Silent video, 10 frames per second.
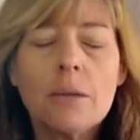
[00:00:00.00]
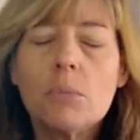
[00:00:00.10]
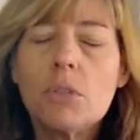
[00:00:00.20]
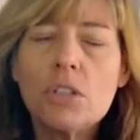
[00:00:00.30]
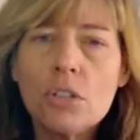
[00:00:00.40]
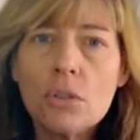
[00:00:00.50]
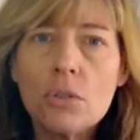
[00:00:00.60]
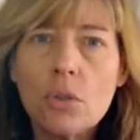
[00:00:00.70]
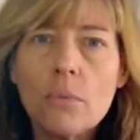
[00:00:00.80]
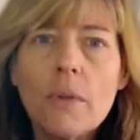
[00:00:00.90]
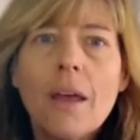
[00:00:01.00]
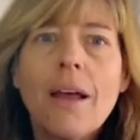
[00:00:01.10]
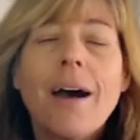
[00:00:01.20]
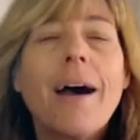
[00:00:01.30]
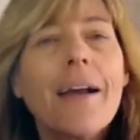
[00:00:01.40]
Number two,
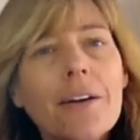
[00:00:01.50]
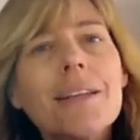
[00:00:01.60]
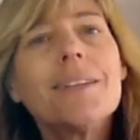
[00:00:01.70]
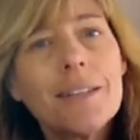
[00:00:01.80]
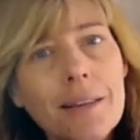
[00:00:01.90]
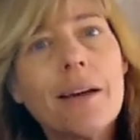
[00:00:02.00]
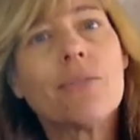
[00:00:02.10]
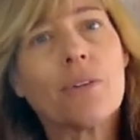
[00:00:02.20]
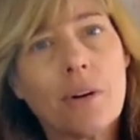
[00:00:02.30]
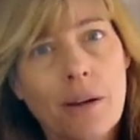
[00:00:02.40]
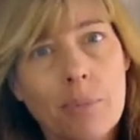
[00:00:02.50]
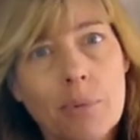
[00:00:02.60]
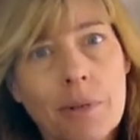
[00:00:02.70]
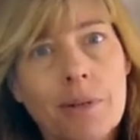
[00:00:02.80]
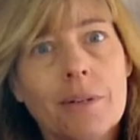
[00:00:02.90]
I already did that for a
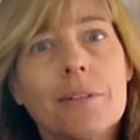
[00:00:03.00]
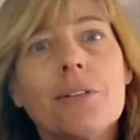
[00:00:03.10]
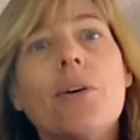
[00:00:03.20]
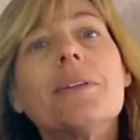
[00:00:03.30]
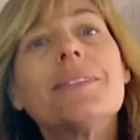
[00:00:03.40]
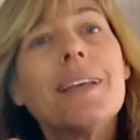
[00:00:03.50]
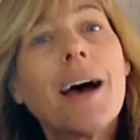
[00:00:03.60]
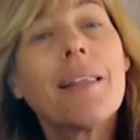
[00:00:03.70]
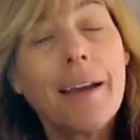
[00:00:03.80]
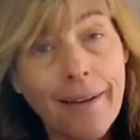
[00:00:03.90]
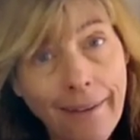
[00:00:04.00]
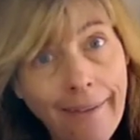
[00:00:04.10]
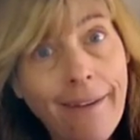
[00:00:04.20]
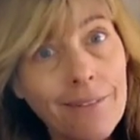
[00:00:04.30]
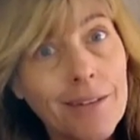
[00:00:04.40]
couple years, so it's not like I
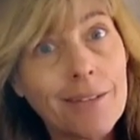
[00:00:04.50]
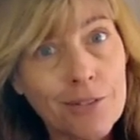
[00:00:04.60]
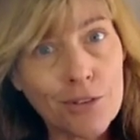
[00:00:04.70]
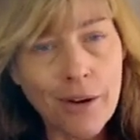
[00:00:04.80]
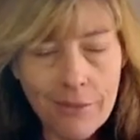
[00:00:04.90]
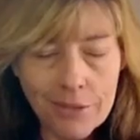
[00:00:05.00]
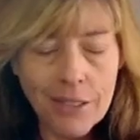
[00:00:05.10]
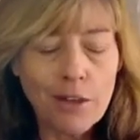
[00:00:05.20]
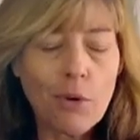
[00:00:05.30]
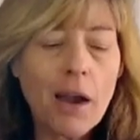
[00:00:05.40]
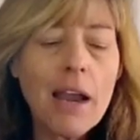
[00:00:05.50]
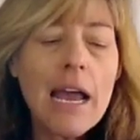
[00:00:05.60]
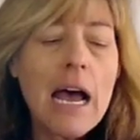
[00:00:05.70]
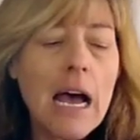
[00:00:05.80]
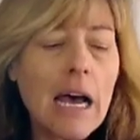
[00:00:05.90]
haven't ever traveled anywhere.
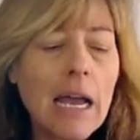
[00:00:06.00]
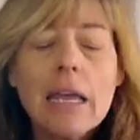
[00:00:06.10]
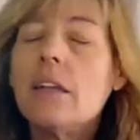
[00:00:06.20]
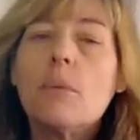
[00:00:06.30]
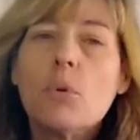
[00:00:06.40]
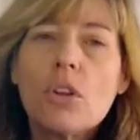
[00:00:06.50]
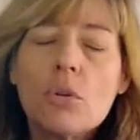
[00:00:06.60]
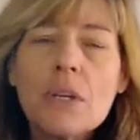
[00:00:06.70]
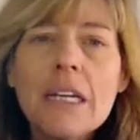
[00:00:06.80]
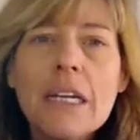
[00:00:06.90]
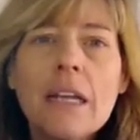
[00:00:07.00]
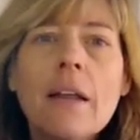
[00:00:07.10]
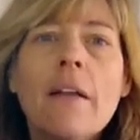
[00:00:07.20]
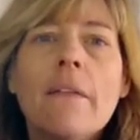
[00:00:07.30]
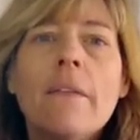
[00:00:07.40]
Uh, and number three,